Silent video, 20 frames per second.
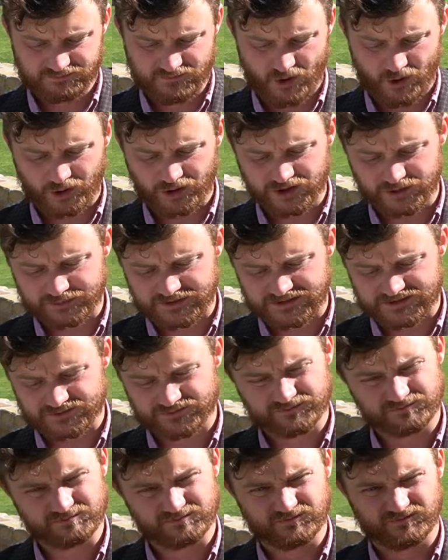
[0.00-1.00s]
arguments
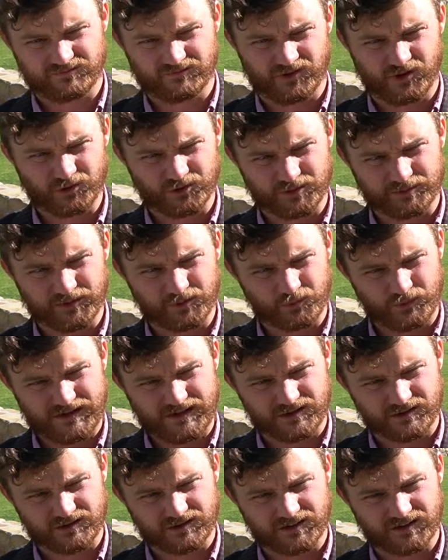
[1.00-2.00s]
a little bit
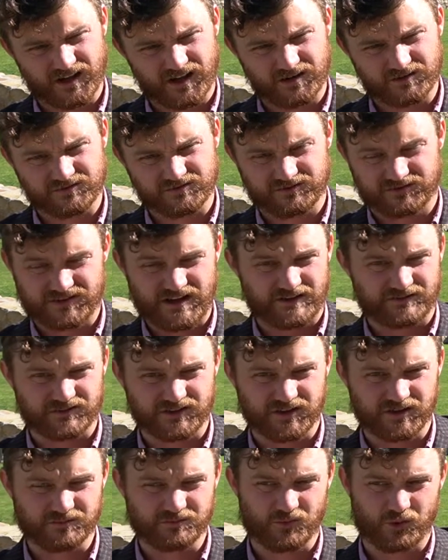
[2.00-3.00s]
weaker and
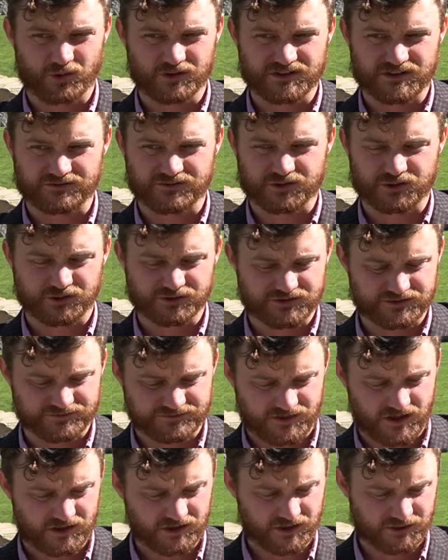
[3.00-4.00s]
definitely more difficult to
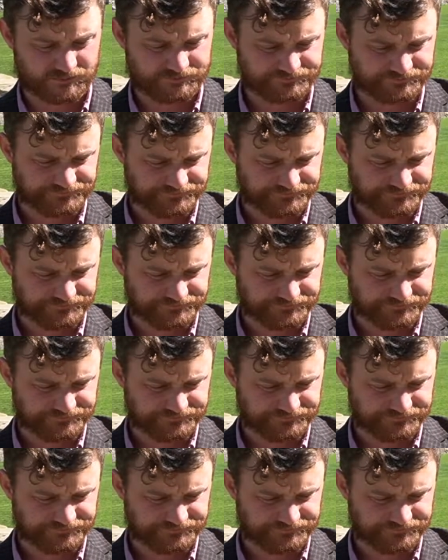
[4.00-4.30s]
follow.